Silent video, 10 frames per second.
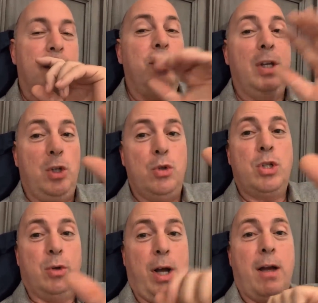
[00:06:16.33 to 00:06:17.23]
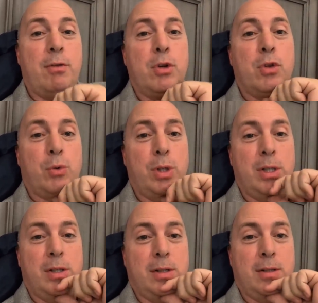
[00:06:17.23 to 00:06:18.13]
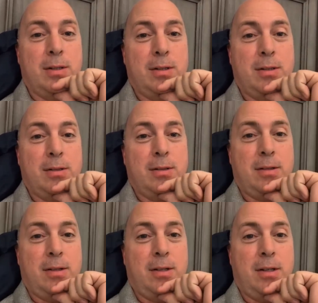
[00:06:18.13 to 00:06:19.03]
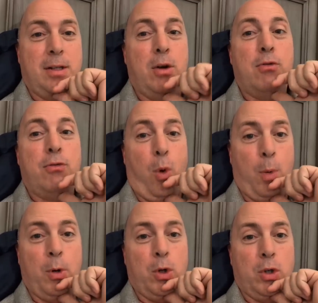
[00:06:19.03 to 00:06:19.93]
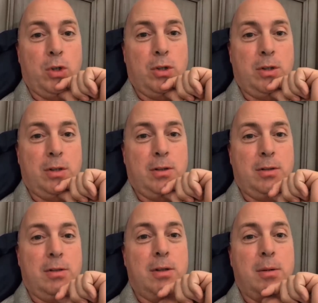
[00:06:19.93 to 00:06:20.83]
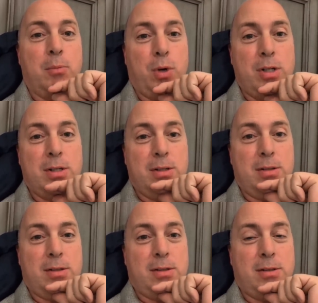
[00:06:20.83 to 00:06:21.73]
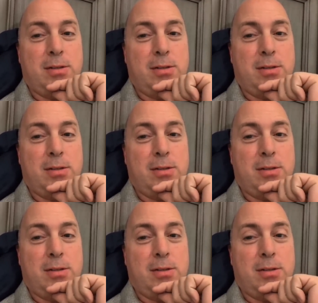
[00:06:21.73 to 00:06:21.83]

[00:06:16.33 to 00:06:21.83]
then you still have your 3 former presidents.